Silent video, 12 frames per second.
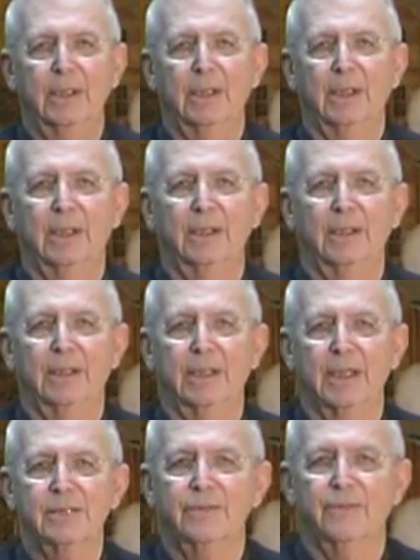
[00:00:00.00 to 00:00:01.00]
And
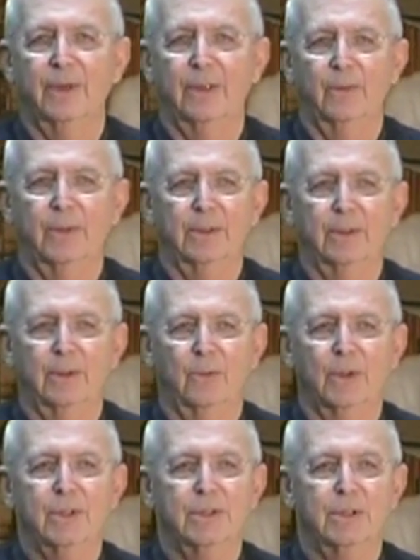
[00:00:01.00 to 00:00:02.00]
he asked the fellow,
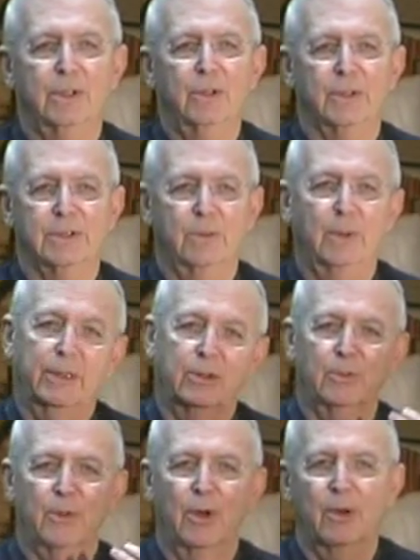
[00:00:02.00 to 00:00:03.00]
what did you do? He said, well, I
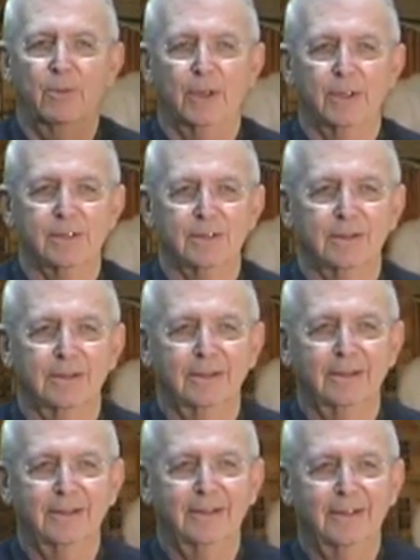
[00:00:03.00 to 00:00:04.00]
took my heart medicine.
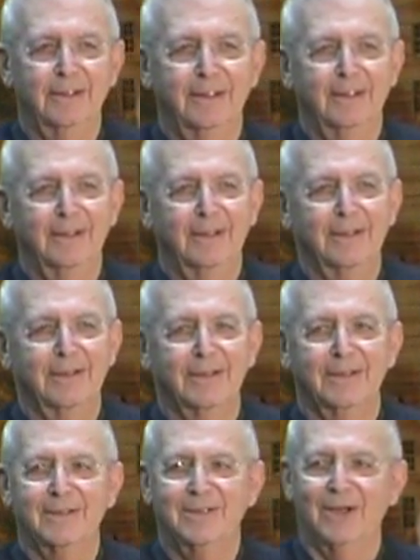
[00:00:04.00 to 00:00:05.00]

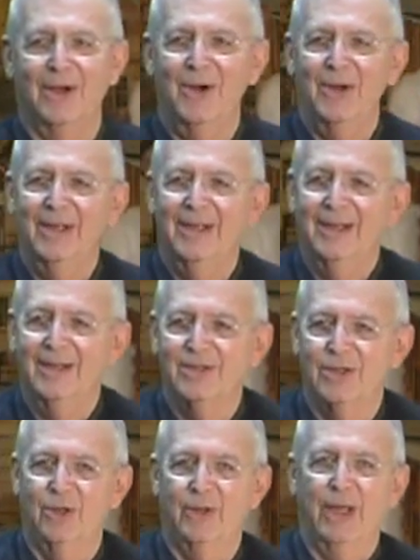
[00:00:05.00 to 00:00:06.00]
So
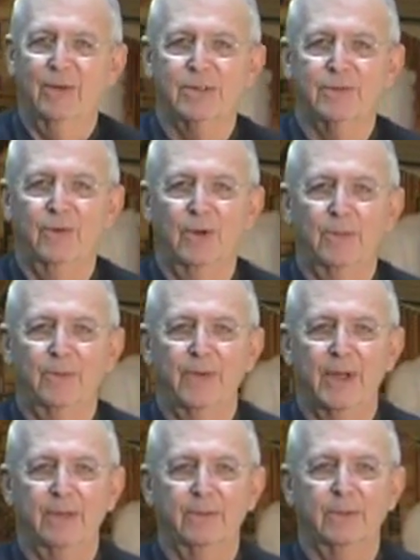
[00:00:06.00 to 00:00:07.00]
that was a very
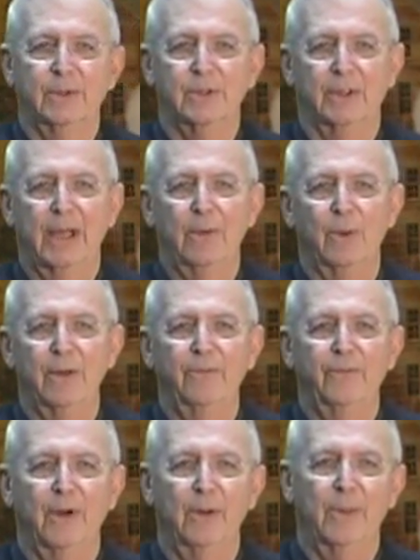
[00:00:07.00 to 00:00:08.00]
profound, so that went
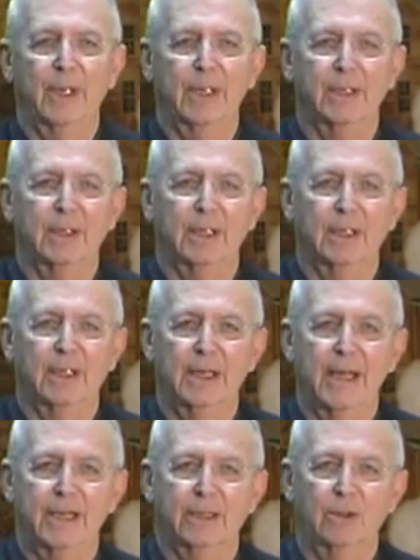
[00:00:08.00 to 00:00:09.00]
from an
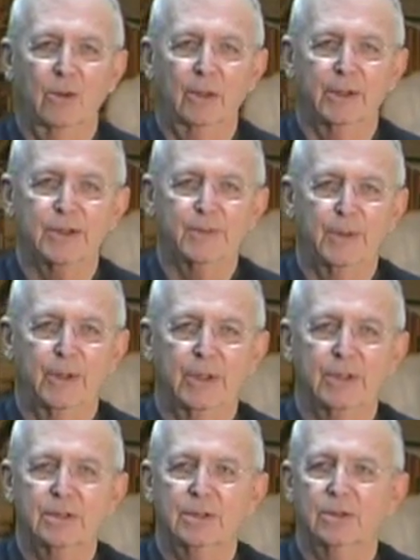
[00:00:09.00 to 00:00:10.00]
anecdotal
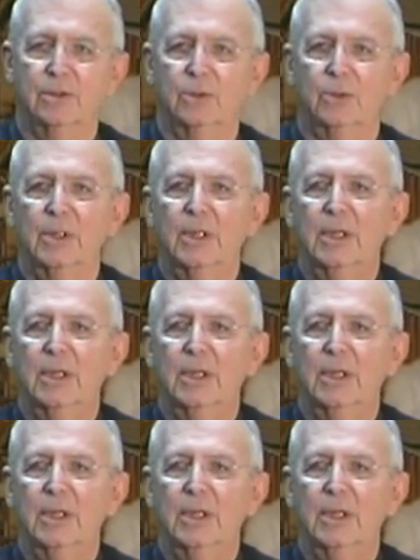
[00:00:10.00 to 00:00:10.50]
experience to